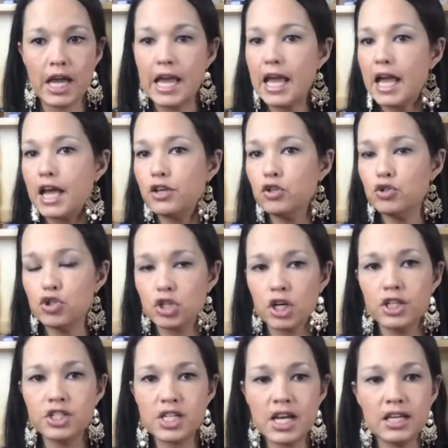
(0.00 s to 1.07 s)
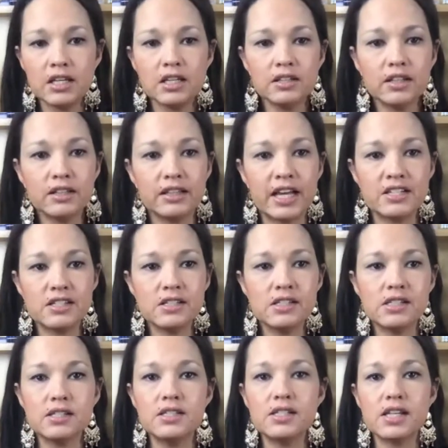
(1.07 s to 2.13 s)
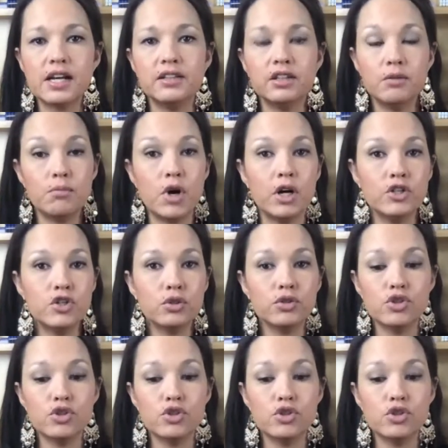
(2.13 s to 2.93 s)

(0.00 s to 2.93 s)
and you start taking the lessons inside the modules,